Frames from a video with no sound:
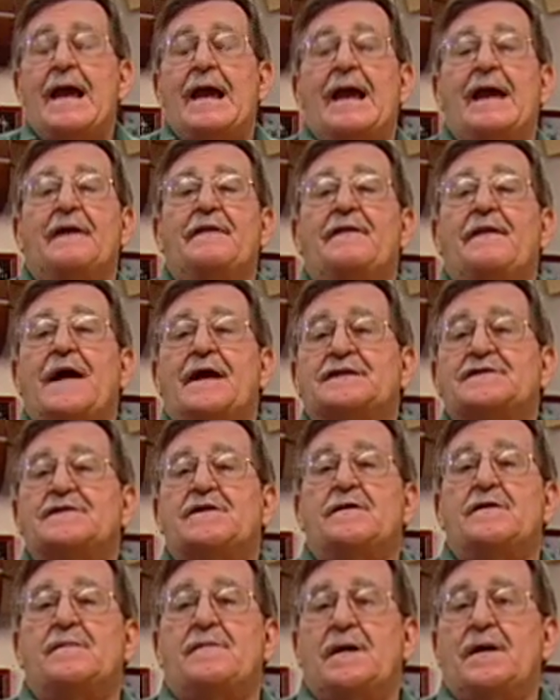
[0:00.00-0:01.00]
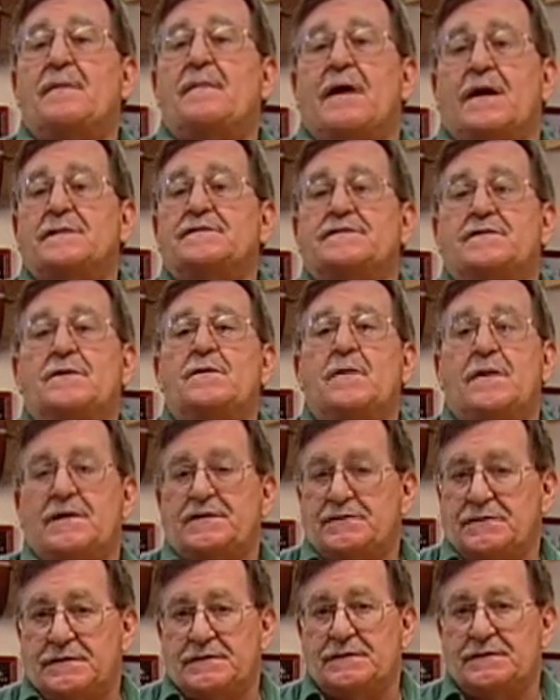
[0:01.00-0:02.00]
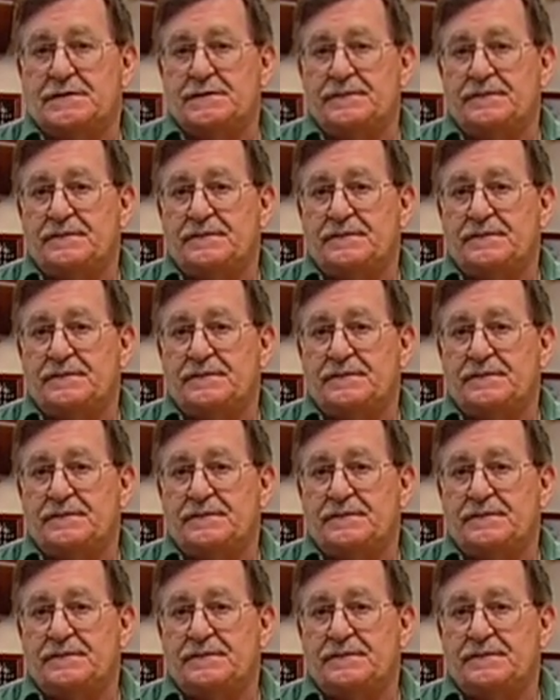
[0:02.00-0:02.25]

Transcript: and that's going to be about 2 inches.